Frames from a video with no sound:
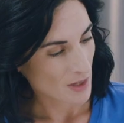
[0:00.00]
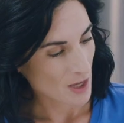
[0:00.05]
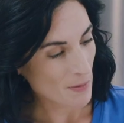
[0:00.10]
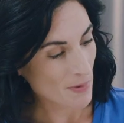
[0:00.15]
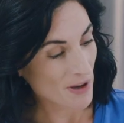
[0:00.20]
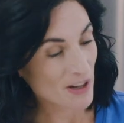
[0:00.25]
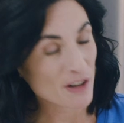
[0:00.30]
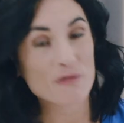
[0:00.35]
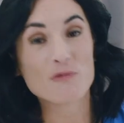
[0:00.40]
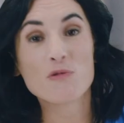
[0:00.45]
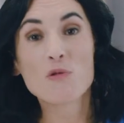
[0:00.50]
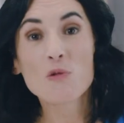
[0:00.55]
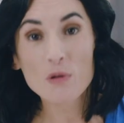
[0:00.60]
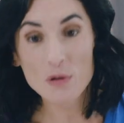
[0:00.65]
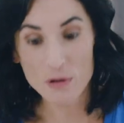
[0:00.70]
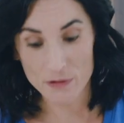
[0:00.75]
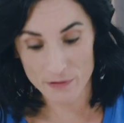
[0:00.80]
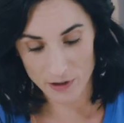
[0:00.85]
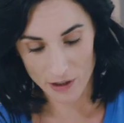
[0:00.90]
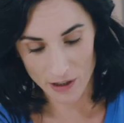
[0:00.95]
About a
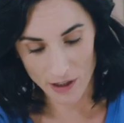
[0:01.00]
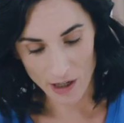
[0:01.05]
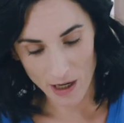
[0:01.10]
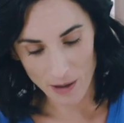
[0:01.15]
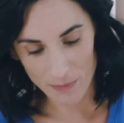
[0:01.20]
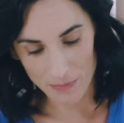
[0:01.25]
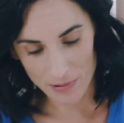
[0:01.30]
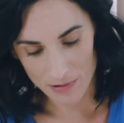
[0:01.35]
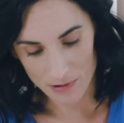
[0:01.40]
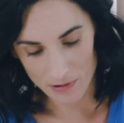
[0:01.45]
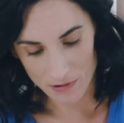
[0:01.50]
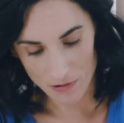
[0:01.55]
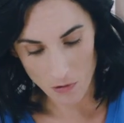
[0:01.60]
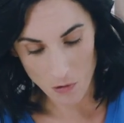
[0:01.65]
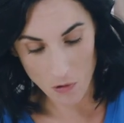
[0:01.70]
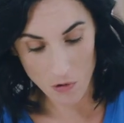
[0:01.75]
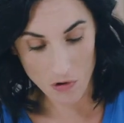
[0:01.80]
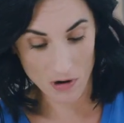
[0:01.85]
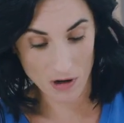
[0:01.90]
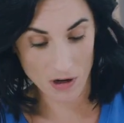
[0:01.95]
fourth of a cup,
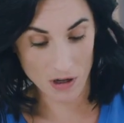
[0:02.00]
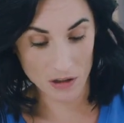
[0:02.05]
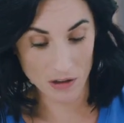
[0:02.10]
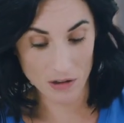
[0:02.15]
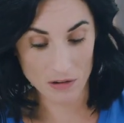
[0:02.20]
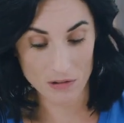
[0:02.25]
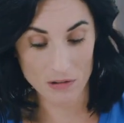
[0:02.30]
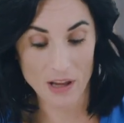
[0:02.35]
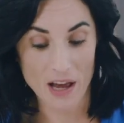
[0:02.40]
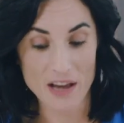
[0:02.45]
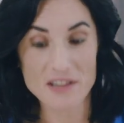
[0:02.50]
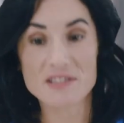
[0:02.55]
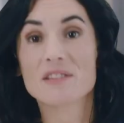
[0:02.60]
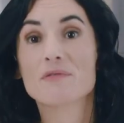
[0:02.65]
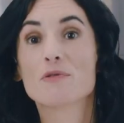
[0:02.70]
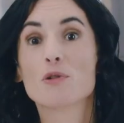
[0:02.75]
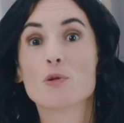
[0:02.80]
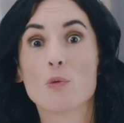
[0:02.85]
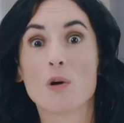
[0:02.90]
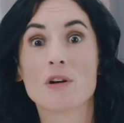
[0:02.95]
or a little less
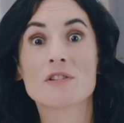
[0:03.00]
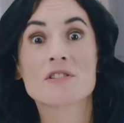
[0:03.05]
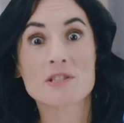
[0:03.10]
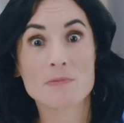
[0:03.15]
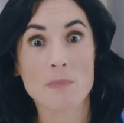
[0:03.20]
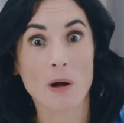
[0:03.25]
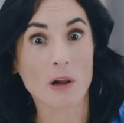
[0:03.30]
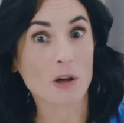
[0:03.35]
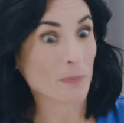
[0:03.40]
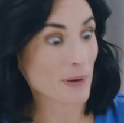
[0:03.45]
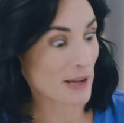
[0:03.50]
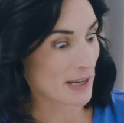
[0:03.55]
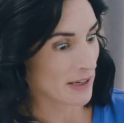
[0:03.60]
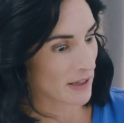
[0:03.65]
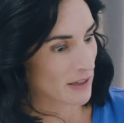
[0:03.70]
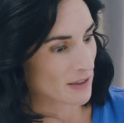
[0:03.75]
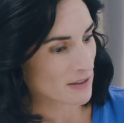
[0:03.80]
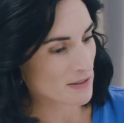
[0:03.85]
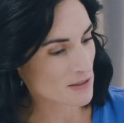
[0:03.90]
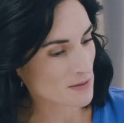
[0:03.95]
if you want smaller
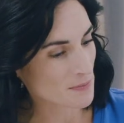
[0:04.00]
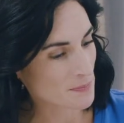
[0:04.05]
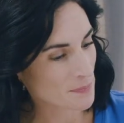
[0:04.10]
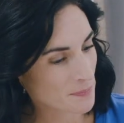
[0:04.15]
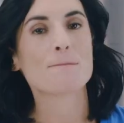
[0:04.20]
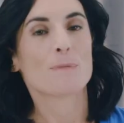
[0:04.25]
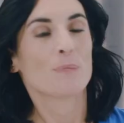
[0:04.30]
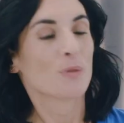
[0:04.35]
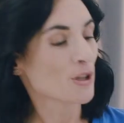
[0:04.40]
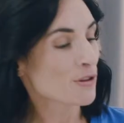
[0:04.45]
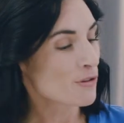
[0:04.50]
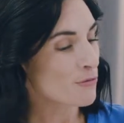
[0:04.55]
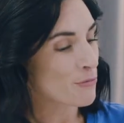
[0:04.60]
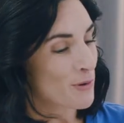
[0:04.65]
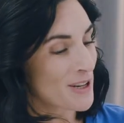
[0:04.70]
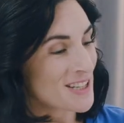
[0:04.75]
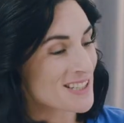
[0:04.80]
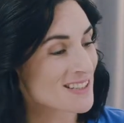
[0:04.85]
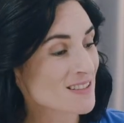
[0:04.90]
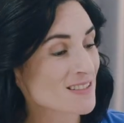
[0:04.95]
pancakes. One of the
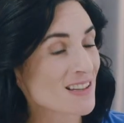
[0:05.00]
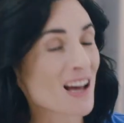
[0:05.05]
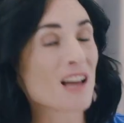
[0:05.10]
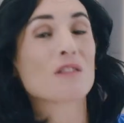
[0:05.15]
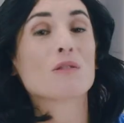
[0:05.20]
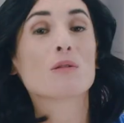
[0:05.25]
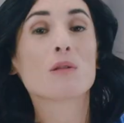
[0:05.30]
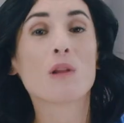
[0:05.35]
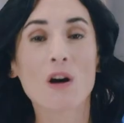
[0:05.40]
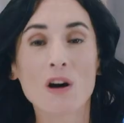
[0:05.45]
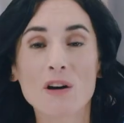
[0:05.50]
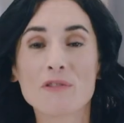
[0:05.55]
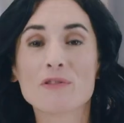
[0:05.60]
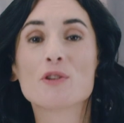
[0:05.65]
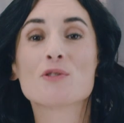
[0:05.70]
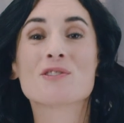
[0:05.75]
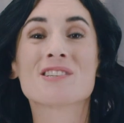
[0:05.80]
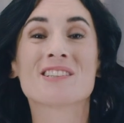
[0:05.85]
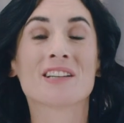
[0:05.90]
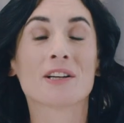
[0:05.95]
reasons I love
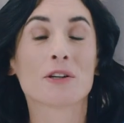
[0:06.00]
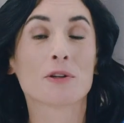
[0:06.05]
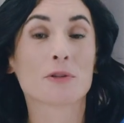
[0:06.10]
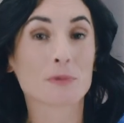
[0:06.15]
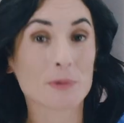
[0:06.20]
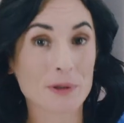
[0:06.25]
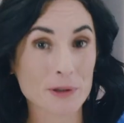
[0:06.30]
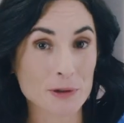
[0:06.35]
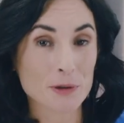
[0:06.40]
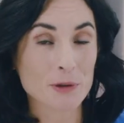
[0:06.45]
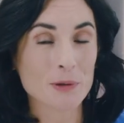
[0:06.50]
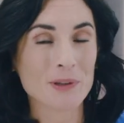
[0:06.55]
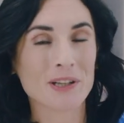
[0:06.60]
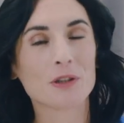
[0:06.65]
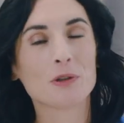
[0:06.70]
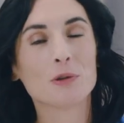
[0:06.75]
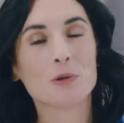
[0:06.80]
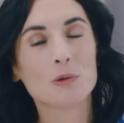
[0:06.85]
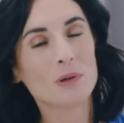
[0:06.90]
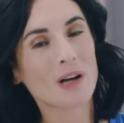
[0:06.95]
using a griddle,
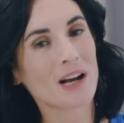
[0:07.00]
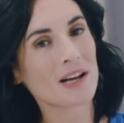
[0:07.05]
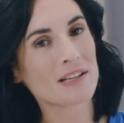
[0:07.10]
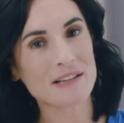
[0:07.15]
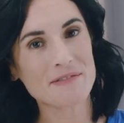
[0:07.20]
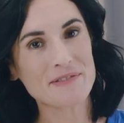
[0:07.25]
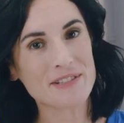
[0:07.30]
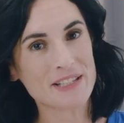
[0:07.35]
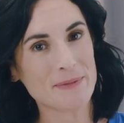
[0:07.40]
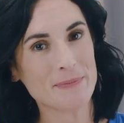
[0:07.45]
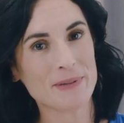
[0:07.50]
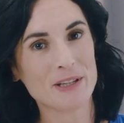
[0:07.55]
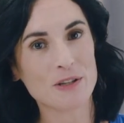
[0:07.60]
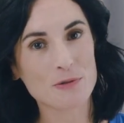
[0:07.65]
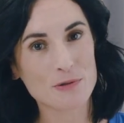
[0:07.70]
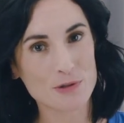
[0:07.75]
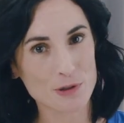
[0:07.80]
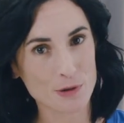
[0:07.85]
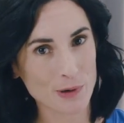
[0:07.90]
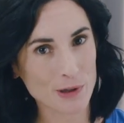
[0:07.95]
and you guys have seen me
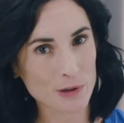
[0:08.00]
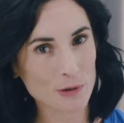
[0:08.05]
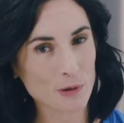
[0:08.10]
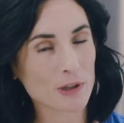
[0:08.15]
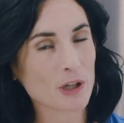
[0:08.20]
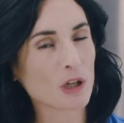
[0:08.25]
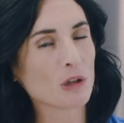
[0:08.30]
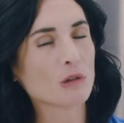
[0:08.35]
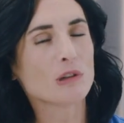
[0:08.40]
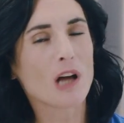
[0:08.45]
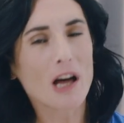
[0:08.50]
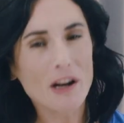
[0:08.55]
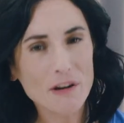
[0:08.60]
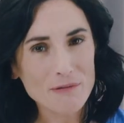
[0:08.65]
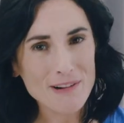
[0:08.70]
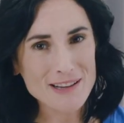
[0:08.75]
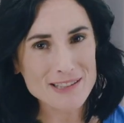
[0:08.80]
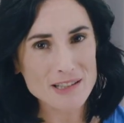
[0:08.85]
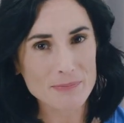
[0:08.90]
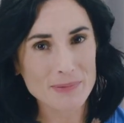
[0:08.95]
use a griddle in a lot
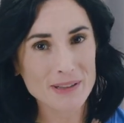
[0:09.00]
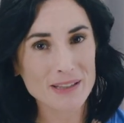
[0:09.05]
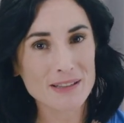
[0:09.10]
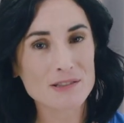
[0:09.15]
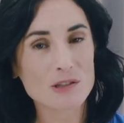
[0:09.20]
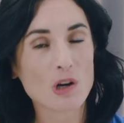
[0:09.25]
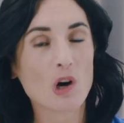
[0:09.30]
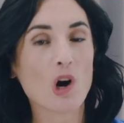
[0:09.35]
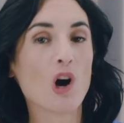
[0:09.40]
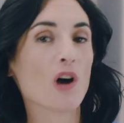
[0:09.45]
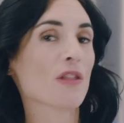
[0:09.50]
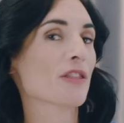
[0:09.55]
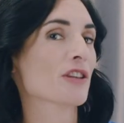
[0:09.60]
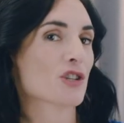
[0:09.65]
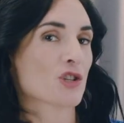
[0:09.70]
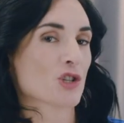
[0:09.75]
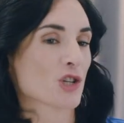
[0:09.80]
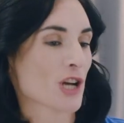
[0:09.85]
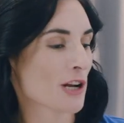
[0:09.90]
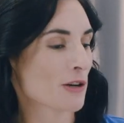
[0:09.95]
of recipes on
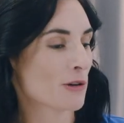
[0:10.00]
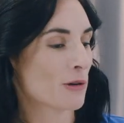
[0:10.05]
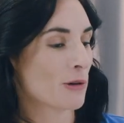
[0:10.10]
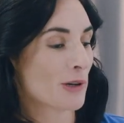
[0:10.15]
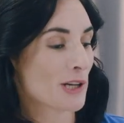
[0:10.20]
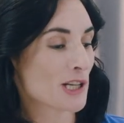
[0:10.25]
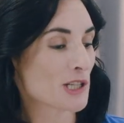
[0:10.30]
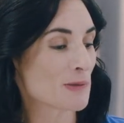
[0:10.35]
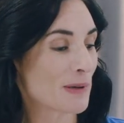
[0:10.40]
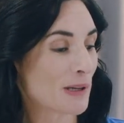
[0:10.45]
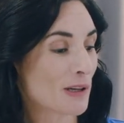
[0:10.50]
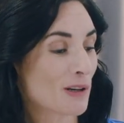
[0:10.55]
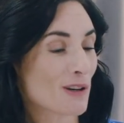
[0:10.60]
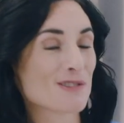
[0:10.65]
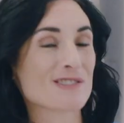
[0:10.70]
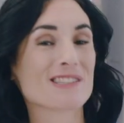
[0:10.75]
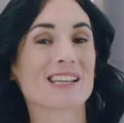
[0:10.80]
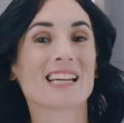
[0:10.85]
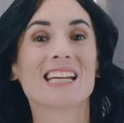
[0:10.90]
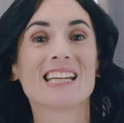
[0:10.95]
this channel, is
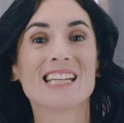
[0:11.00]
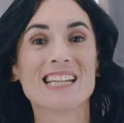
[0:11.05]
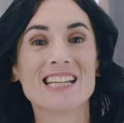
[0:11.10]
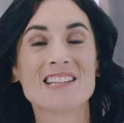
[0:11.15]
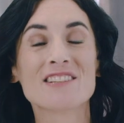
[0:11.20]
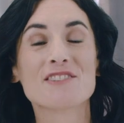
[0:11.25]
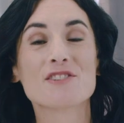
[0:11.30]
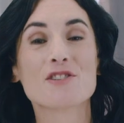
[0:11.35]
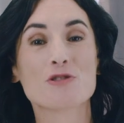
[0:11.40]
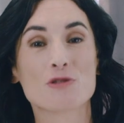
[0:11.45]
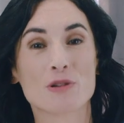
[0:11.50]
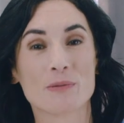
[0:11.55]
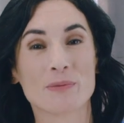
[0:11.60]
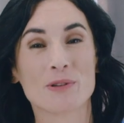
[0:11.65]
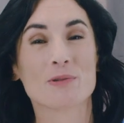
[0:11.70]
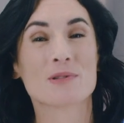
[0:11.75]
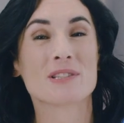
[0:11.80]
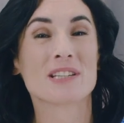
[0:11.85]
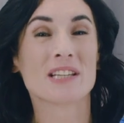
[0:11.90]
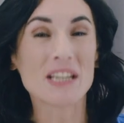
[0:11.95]
because the heat
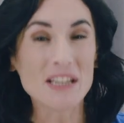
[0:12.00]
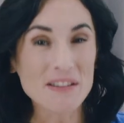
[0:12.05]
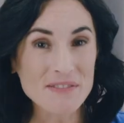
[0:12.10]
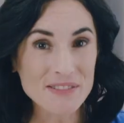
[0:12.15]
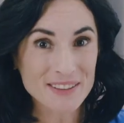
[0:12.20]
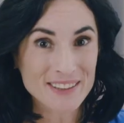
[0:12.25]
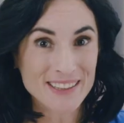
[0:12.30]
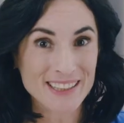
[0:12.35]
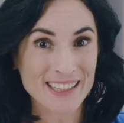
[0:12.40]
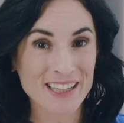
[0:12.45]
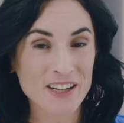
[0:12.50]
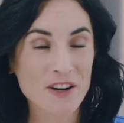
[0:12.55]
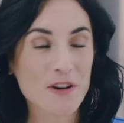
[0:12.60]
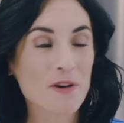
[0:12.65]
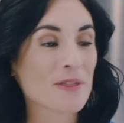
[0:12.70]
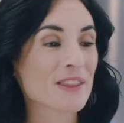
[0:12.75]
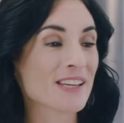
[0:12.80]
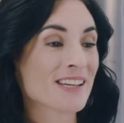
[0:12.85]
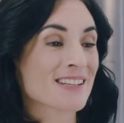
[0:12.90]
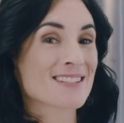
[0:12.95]
distributes evenly
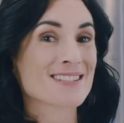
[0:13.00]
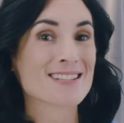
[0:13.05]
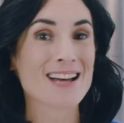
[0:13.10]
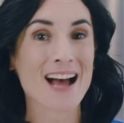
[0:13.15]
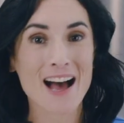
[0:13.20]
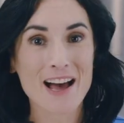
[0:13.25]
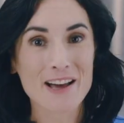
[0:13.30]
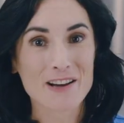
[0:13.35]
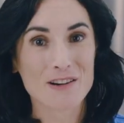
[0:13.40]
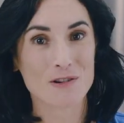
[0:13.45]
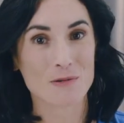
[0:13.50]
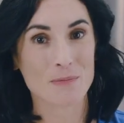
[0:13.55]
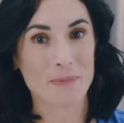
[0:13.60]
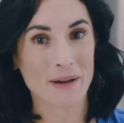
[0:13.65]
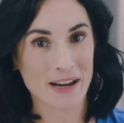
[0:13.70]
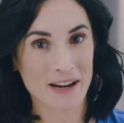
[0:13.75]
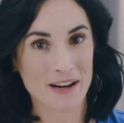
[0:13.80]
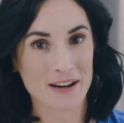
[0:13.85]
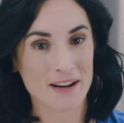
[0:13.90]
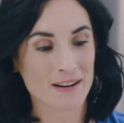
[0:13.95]
on the entire
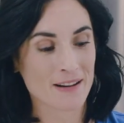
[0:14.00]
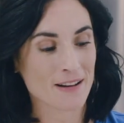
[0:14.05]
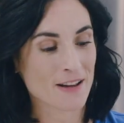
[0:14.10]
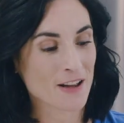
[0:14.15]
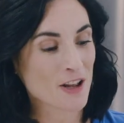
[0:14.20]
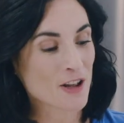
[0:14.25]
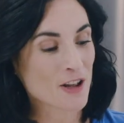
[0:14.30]
pan.